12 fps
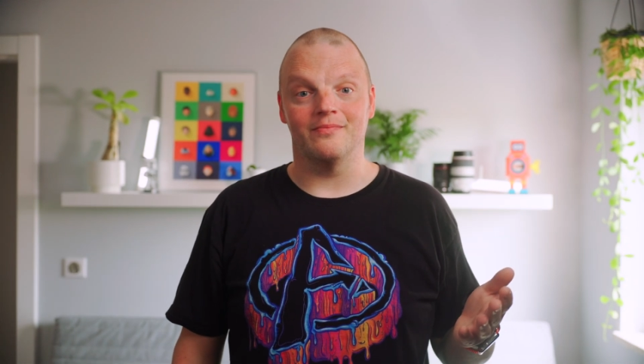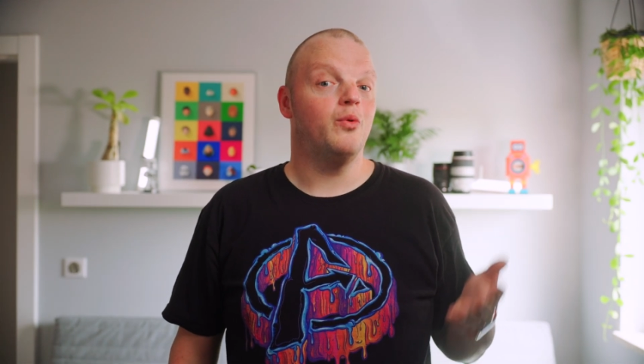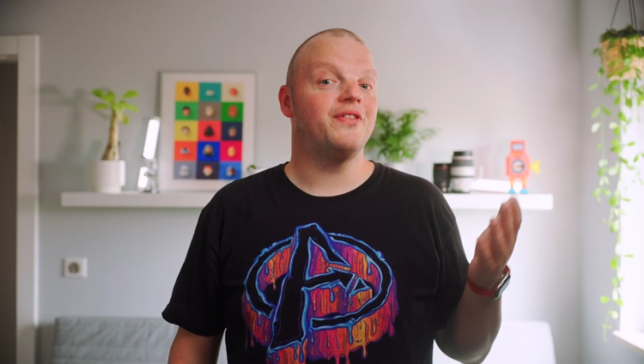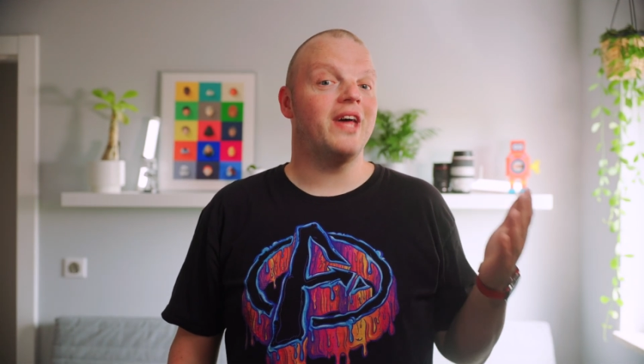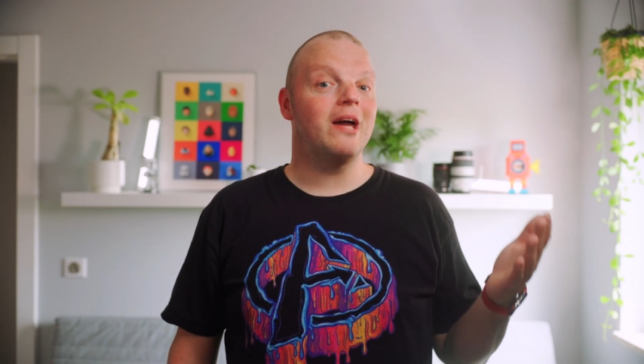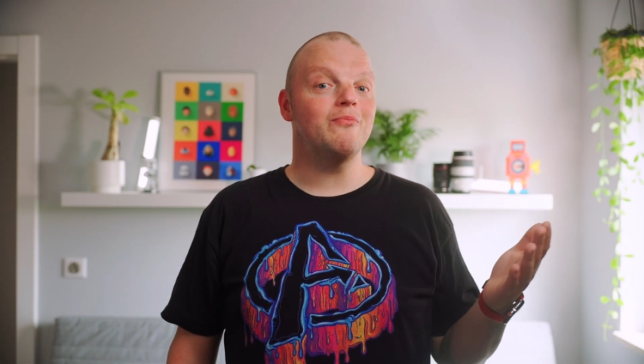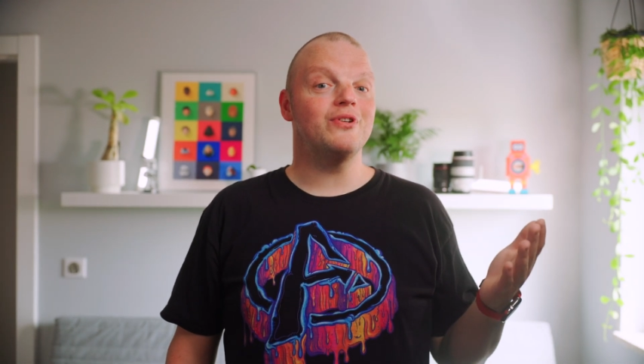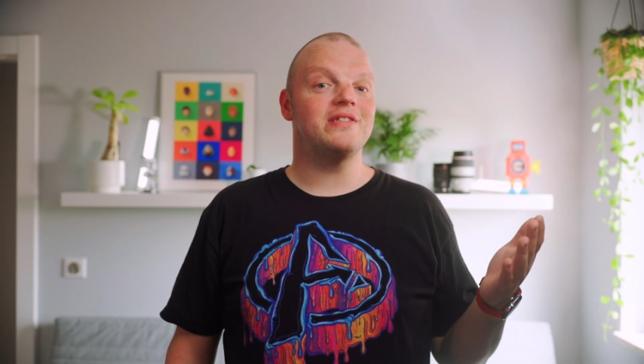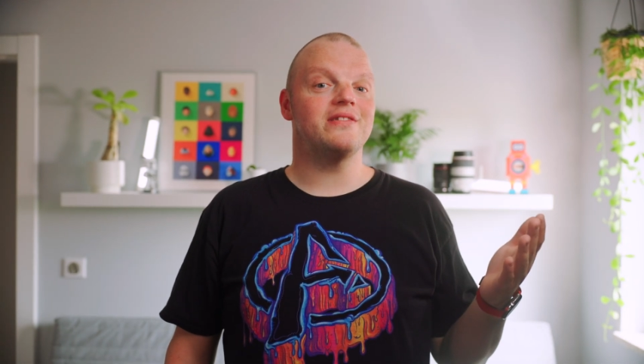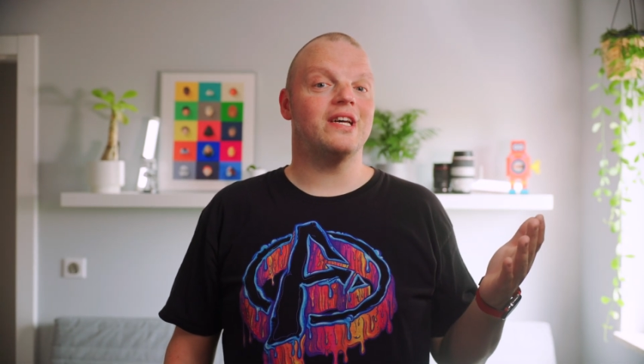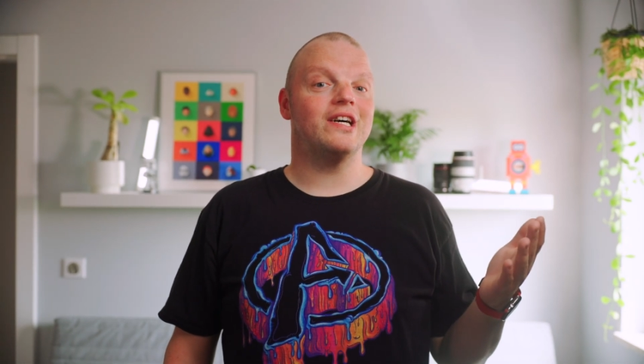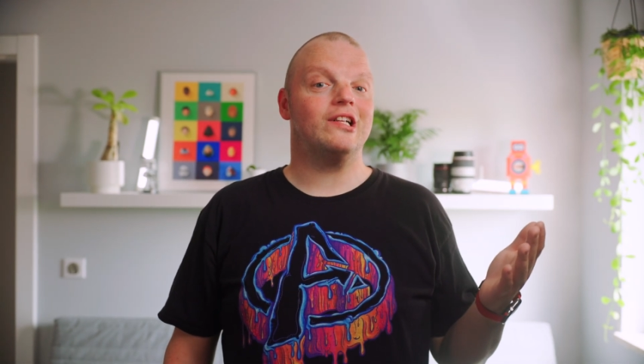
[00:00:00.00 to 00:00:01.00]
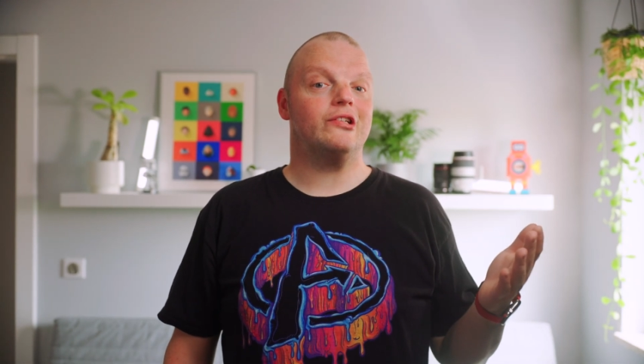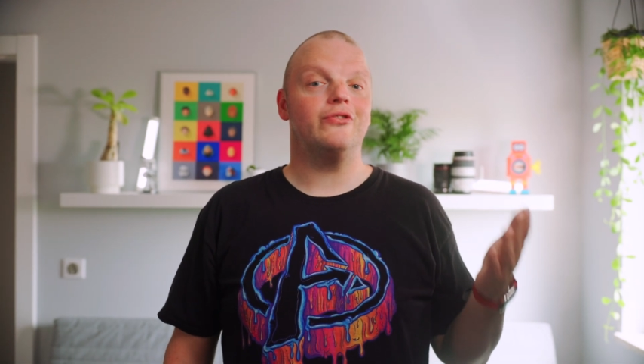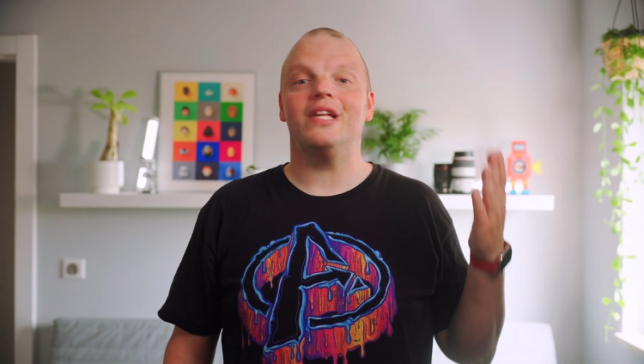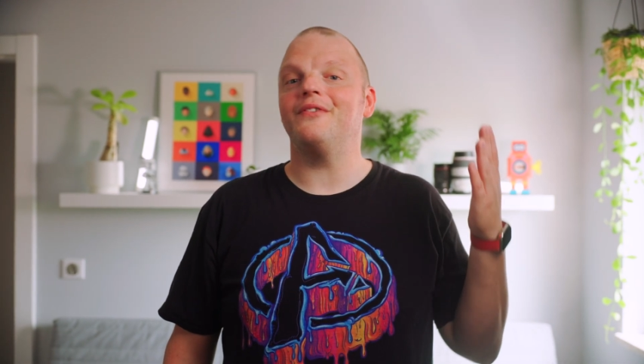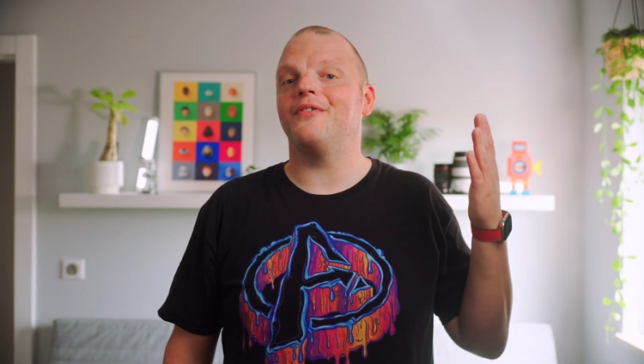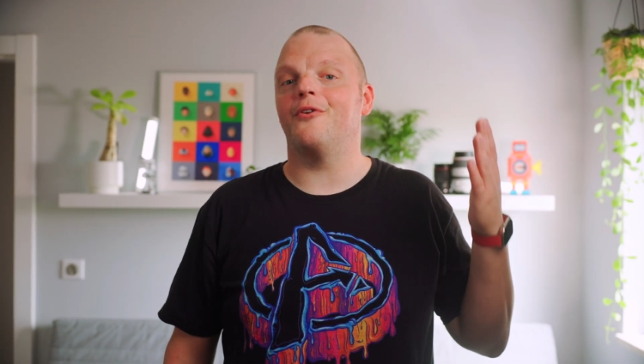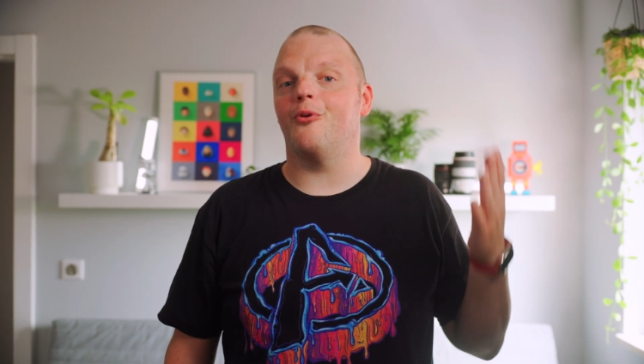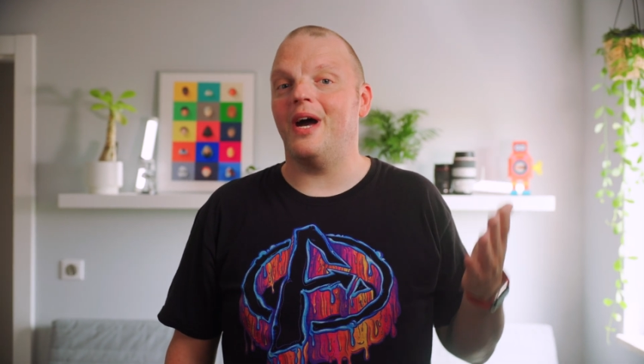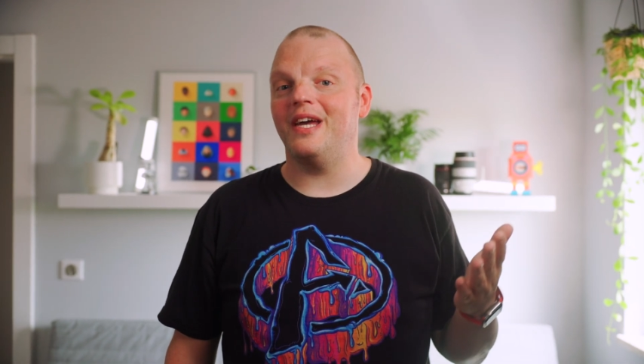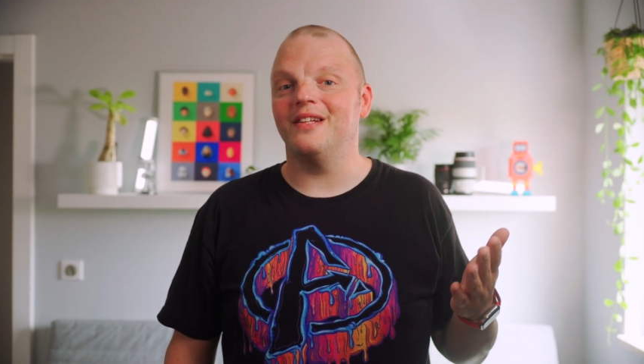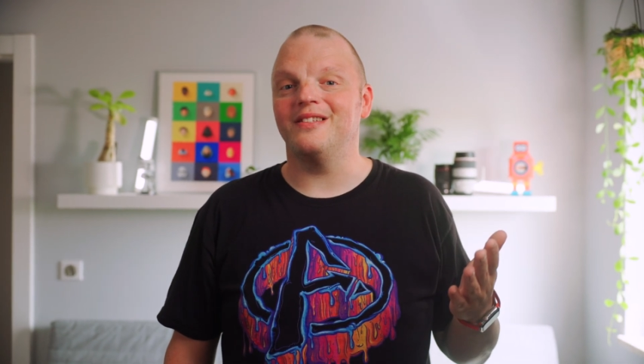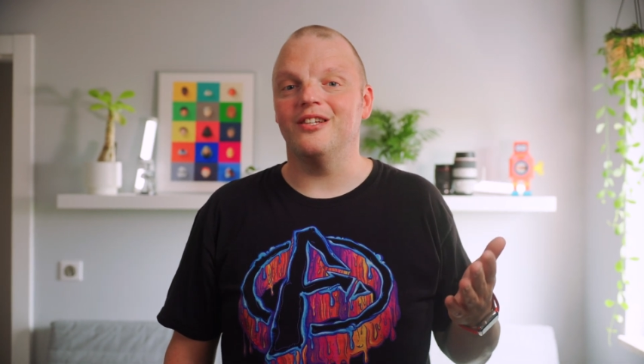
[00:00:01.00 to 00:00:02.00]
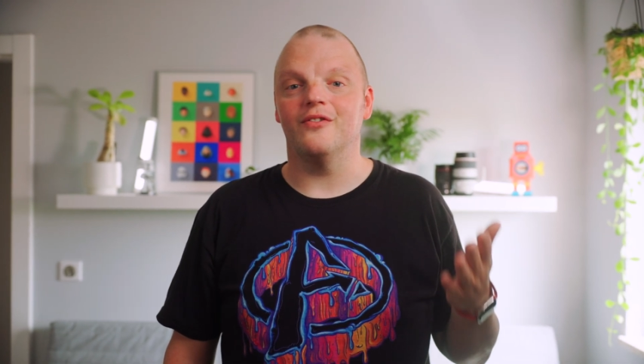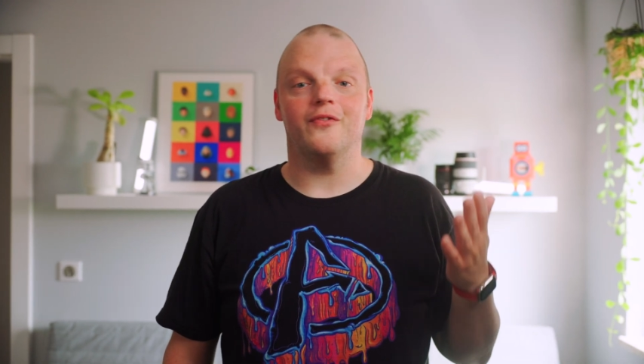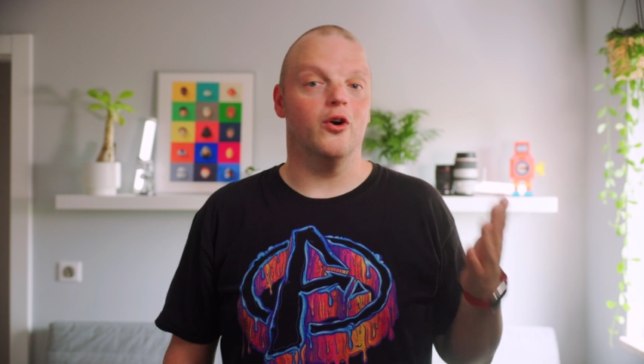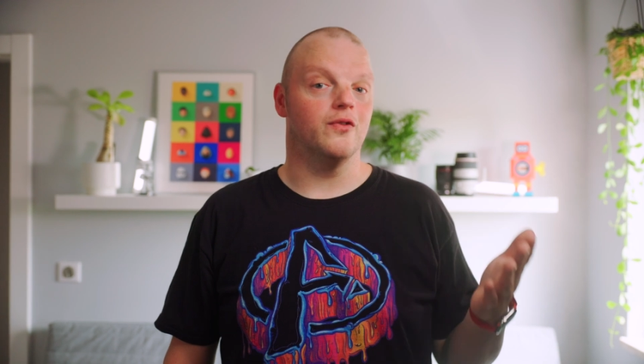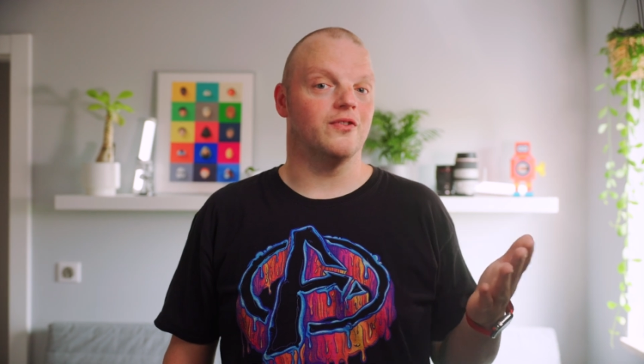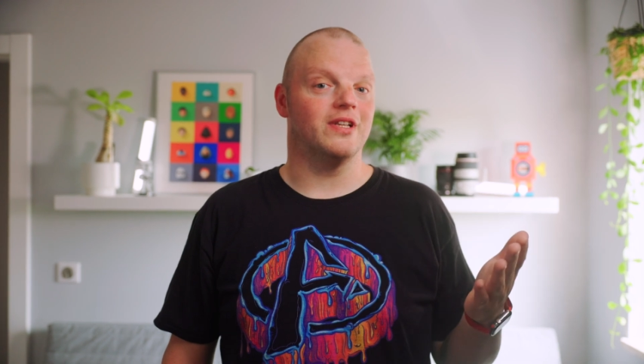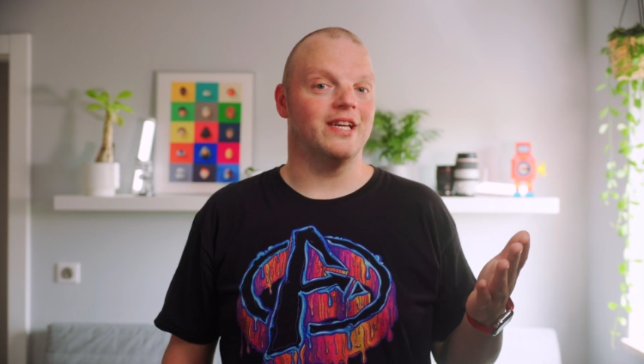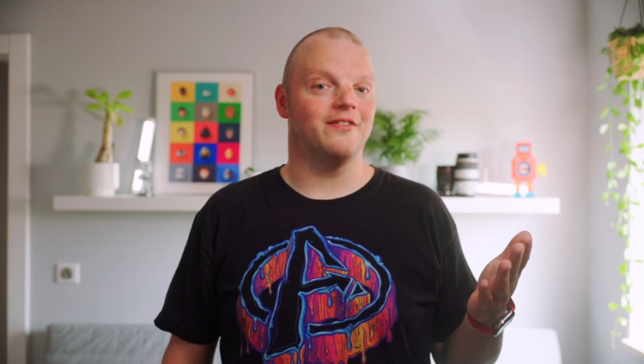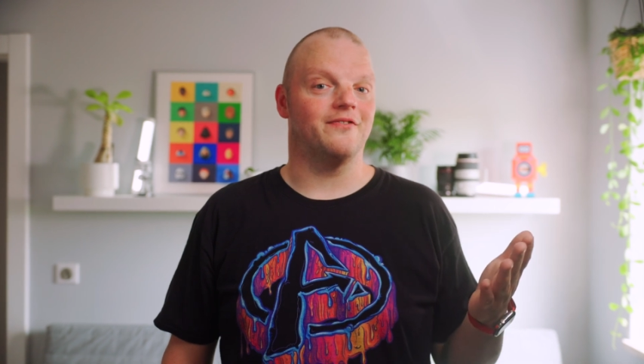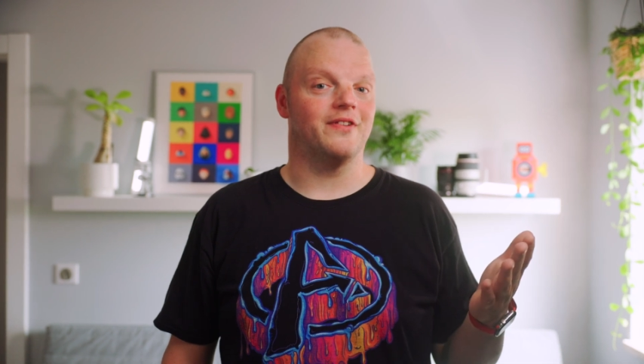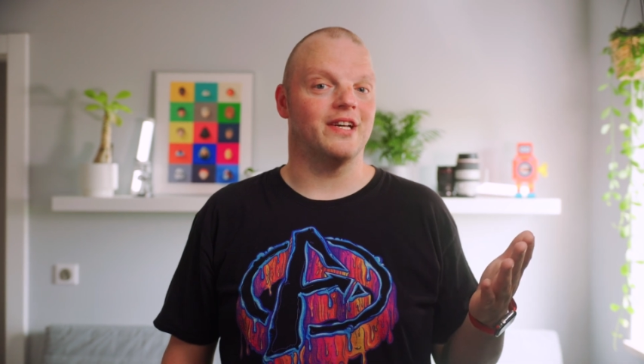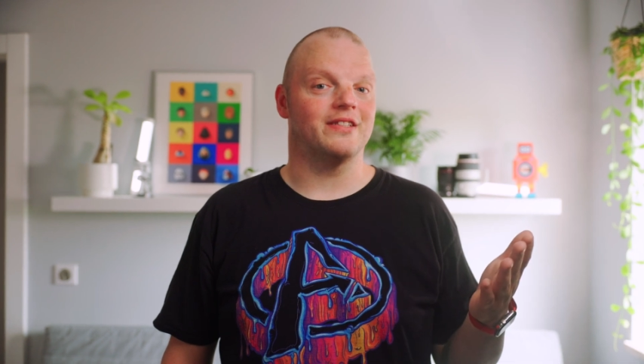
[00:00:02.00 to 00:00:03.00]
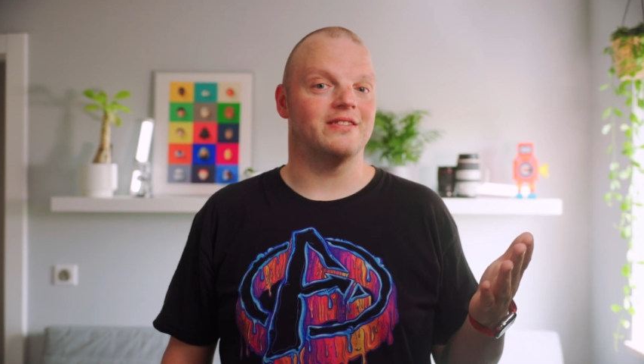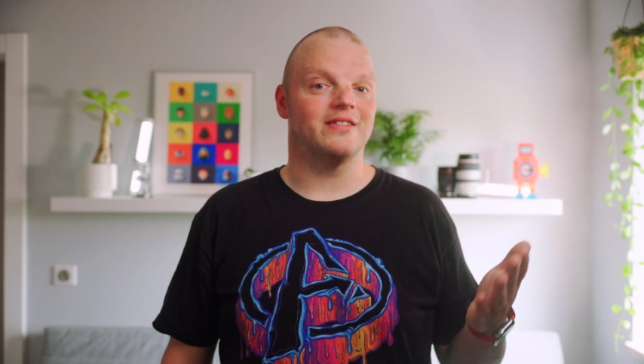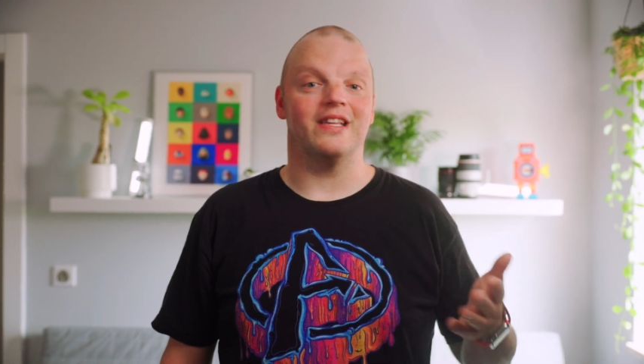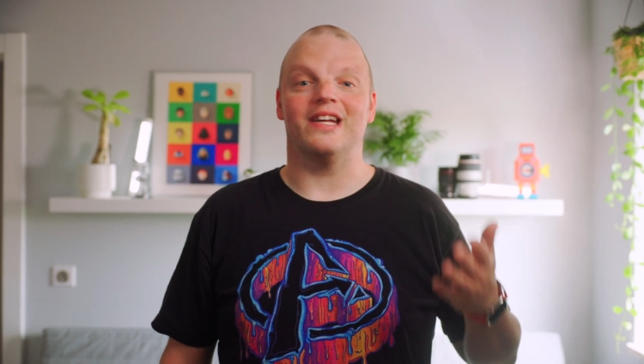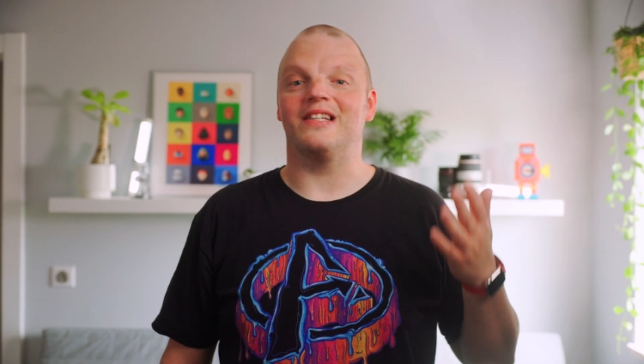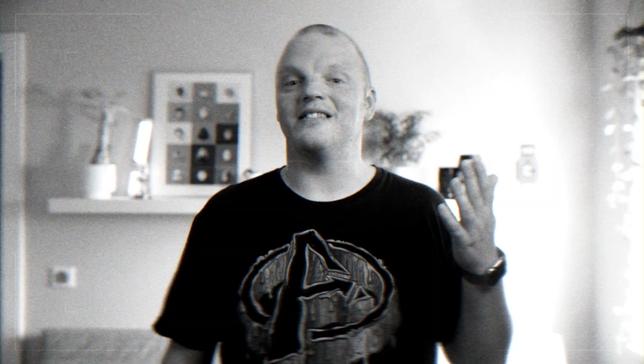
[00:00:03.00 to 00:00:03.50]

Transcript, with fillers: With mRestyle, you get a variety of overlay effects, like